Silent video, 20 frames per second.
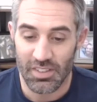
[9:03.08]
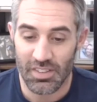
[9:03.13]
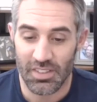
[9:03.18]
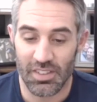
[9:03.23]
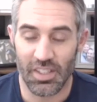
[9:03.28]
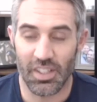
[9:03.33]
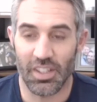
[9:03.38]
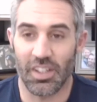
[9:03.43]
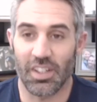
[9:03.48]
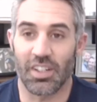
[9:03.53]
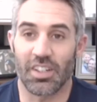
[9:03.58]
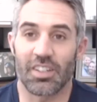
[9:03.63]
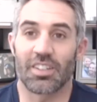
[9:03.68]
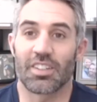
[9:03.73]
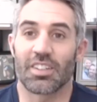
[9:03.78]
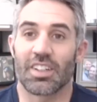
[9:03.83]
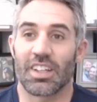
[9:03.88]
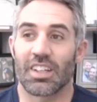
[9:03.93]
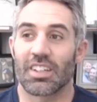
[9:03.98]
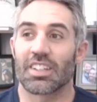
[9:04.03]
uh,
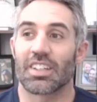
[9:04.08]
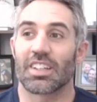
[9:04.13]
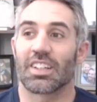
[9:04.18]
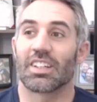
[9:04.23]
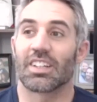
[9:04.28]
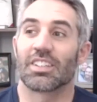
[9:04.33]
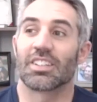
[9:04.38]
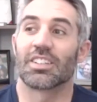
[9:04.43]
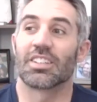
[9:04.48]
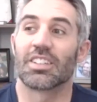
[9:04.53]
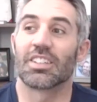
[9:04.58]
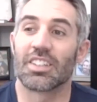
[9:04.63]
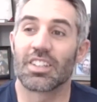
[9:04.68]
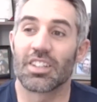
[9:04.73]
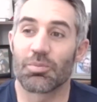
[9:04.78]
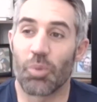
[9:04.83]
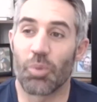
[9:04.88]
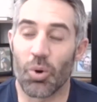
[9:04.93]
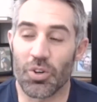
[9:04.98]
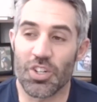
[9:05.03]

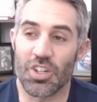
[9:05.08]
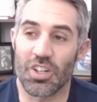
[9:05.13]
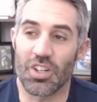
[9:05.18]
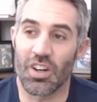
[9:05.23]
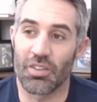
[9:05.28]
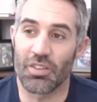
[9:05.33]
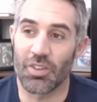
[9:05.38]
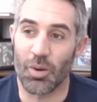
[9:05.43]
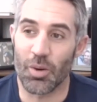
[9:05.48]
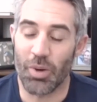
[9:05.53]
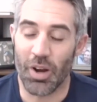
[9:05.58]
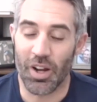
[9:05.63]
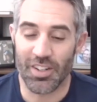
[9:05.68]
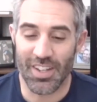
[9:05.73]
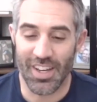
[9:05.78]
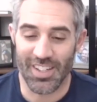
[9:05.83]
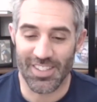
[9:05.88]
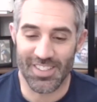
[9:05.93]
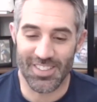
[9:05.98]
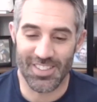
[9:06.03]
portion of our
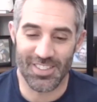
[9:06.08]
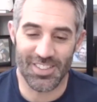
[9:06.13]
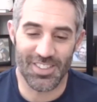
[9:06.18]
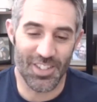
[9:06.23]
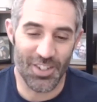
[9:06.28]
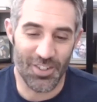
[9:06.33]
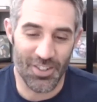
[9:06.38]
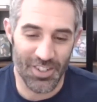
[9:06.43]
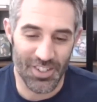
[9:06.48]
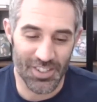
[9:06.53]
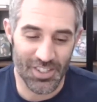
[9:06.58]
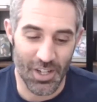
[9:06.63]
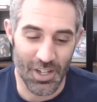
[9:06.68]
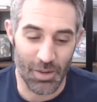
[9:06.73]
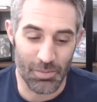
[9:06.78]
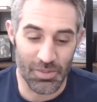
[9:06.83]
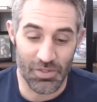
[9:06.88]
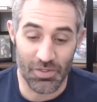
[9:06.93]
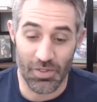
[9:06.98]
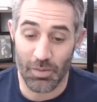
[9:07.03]
podcast series
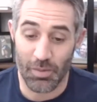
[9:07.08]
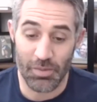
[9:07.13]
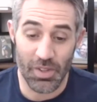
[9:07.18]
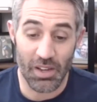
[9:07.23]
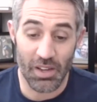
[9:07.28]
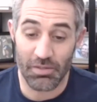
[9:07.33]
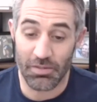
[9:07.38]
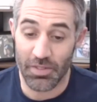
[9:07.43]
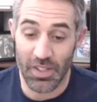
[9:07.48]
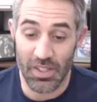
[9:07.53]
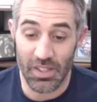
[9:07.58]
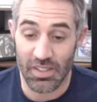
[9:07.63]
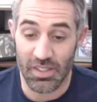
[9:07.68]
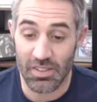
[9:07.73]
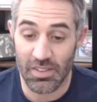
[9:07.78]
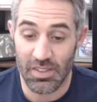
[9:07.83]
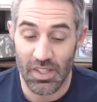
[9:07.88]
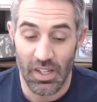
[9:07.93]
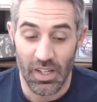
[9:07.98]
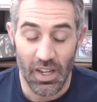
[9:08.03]
comes from that
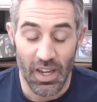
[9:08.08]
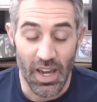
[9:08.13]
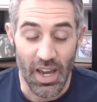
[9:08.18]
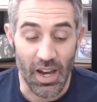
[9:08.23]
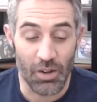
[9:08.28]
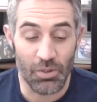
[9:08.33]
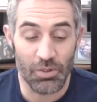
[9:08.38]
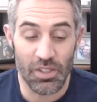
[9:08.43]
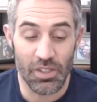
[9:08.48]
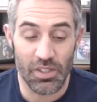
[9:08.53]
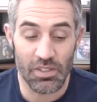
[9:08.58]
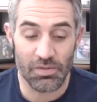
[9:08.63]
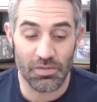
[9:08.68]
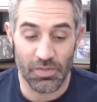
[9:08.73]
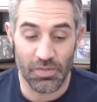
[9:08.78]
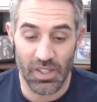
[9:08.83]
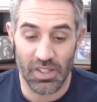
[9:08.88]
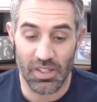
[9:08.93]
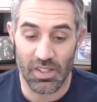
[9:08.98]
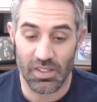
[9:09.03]
fitness. How does
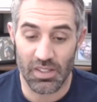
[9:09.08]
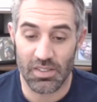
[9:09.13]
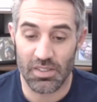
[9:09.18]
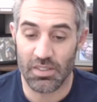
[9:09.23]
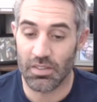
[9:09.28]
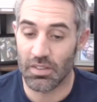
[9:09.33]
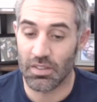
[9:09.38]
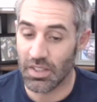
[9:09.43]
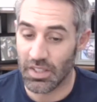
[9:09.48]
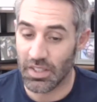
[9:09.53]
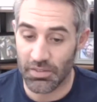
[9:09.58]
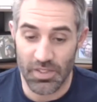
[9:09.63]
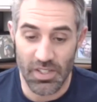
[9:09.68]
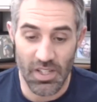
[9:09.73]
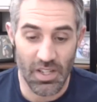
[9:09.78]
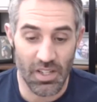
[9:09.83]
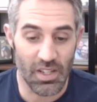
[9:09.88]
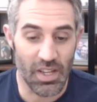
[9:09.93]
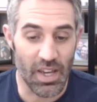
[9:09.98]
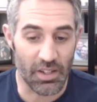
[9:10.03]
fitness,
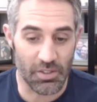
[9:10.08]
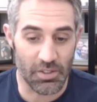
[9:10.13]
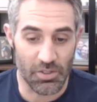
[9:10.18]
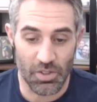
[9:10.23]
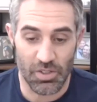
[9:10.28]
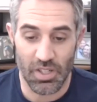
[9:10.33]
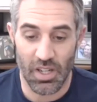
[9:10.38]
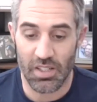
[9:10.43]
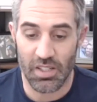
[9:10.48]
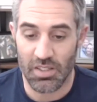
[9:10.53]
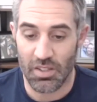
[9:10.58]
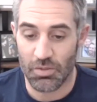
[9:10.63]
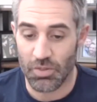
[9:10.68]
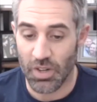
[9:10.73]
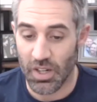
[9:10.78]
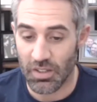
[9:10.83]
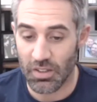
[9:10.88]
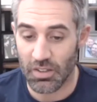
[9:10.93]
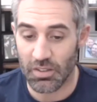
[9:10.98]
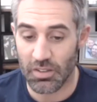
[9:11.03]
lifting, exercising
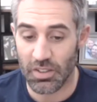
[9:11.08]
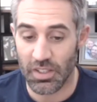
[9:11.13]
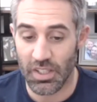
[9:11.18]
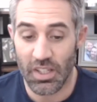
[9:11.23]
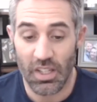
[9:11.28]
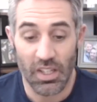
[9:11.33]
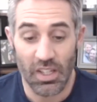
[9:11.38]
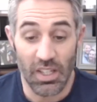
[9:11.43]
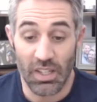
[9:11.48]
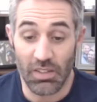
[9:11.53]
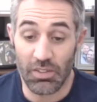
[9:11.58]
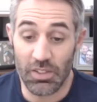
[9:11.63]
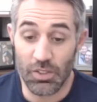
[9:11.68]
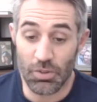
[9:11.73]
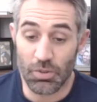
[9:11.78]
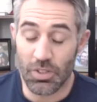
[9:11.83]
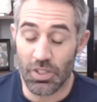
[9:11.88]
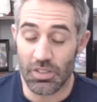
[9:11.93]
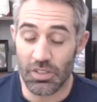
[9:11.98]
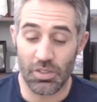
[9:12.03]
regularly, even
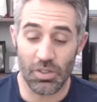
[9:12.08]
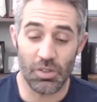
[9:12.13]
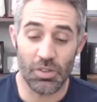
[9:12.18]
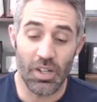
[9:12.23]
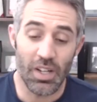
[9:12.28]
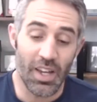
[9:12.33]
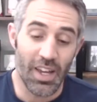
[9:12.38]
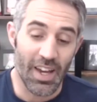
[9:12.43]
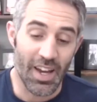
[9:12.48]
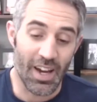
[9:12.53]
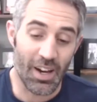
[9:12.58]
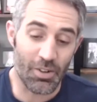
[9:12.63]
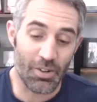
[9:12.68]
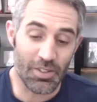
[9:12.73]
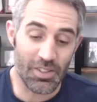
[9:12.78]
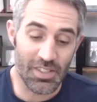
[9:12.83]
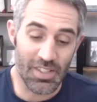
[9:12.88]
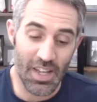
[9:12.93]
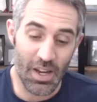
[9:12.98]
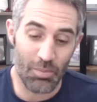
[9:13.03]
jujitsu, how
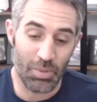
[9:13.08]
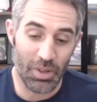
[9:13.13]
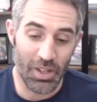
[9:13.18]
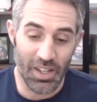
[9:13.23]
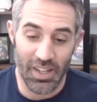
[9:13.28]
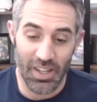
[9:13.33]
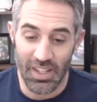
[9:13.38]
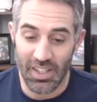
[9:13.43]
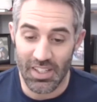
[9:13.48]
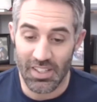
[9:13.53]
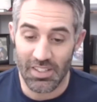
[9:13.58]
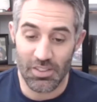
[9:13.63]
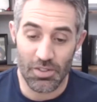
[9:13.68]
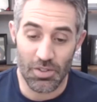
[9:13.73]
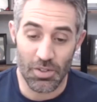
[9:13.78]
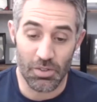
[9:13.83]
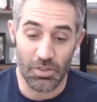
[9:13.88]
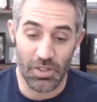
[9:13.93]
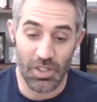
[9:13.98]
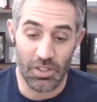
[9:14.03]
does that play
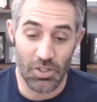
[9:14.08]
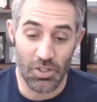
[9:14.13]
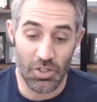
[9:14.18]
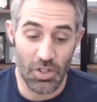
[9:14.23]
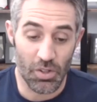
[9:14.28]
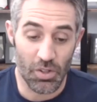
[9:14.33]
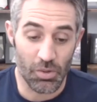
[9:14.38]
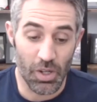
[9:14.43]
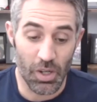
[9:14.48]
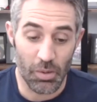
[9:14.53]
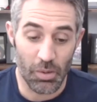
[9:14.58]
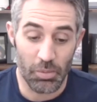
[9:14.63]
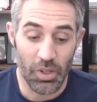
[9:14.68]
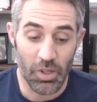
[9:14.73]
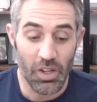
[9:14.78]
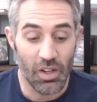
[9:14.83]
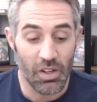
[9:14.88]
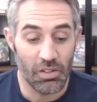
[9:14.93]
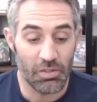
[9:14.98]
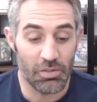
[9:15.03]
into and show up
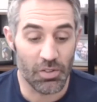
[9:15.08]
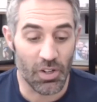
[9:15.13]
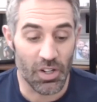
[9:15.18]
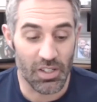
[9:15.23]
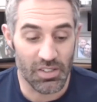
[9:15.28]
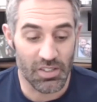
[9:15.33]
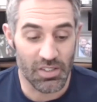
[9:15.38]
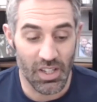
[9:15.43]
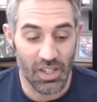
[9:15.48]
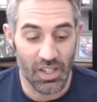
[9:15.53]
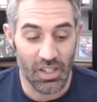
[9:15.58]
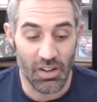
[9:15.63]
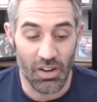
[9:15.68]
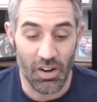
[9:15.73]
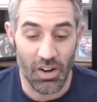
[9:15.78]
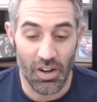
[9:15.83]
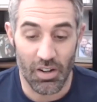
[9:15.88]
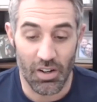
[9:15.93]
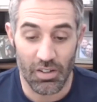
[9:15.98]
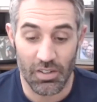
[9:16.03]
for us in
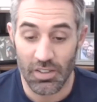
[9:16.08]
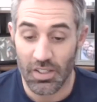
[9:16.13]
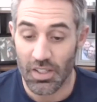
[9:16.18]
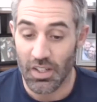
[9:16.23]
our